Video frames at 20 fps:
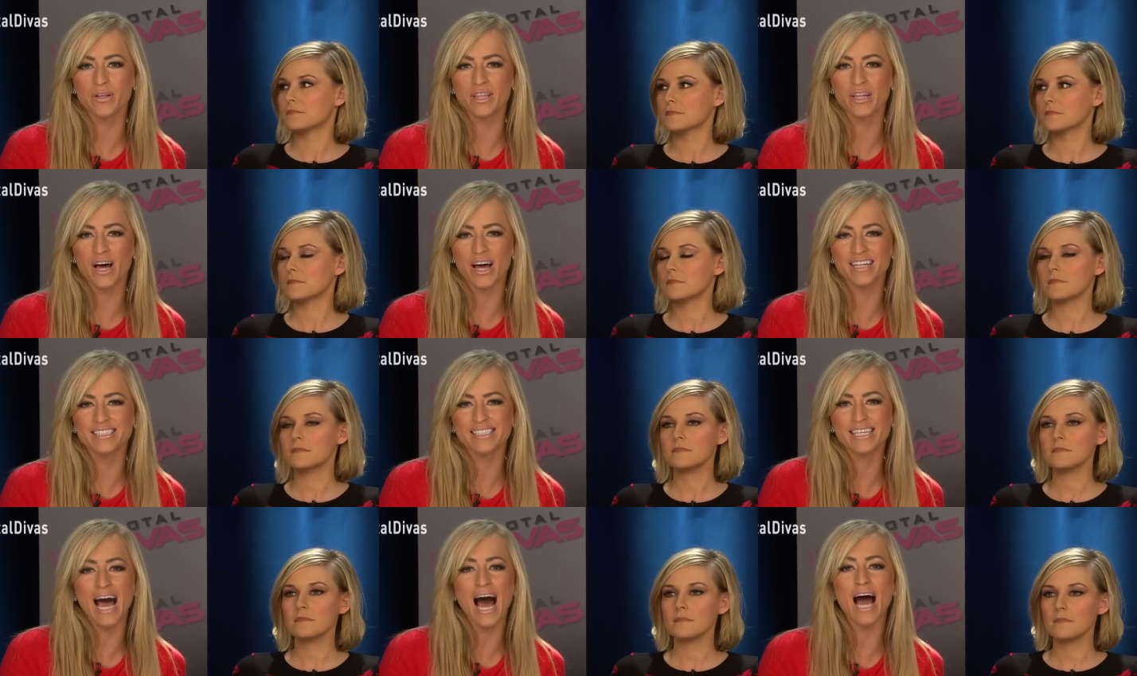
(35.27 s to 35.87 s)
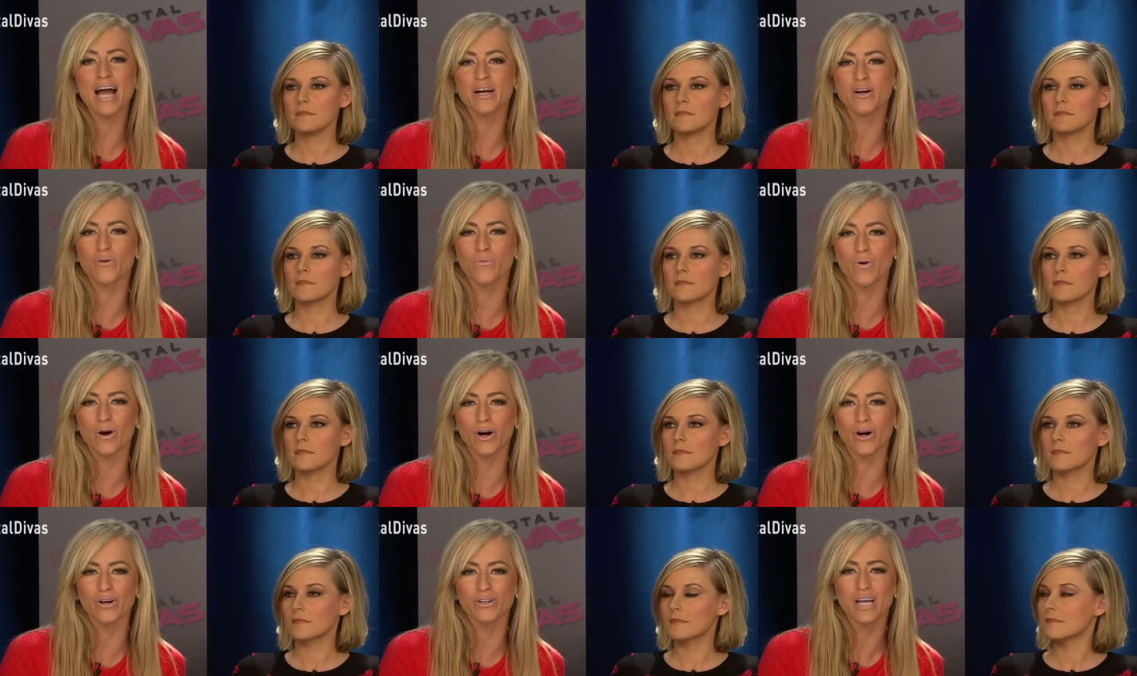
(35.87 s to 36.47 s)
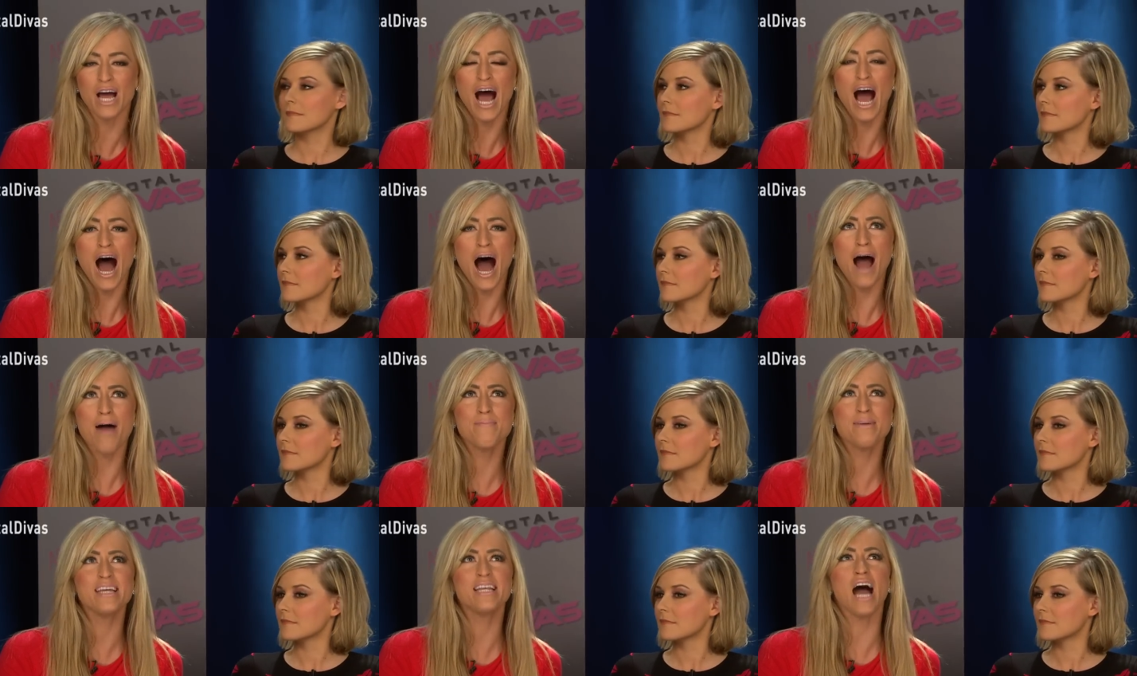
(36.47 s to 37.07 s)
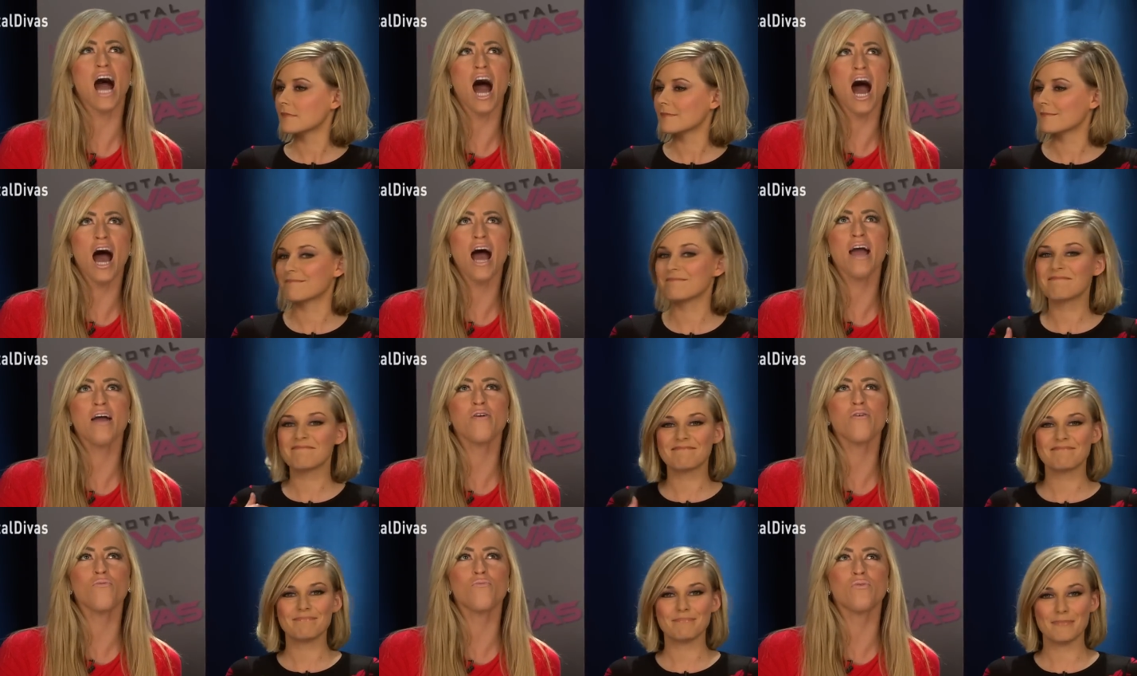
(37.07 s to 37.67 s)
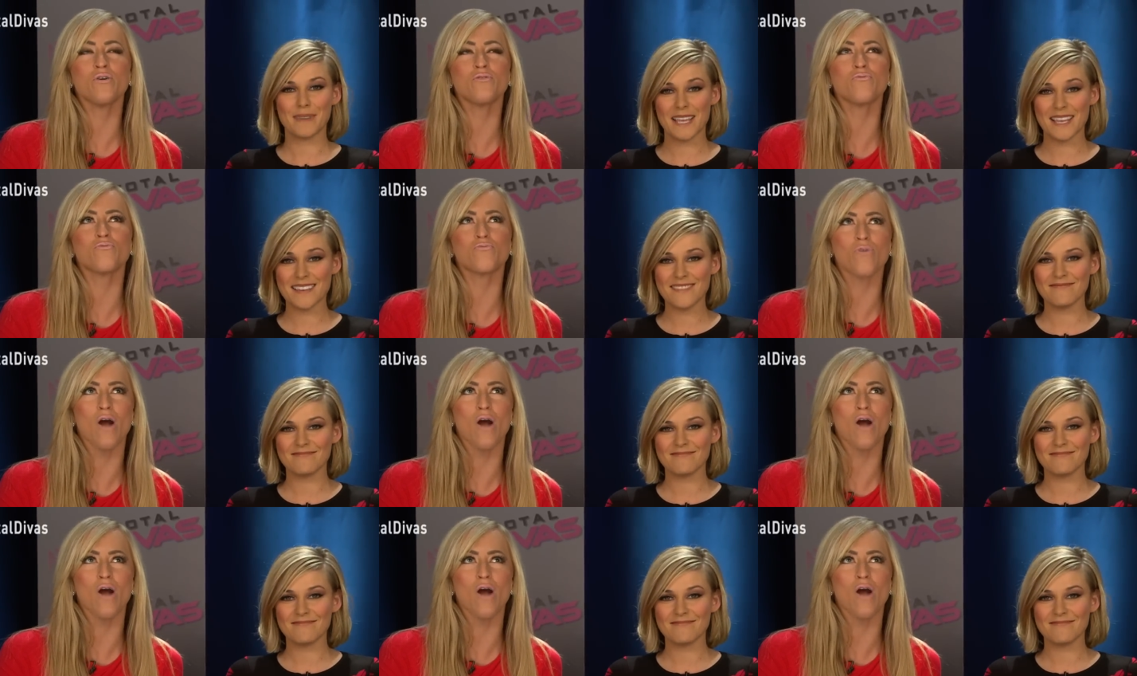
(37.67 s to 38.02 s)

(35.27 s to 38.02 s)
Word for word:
Speaker 1: in the entire world. I mean, I would Me?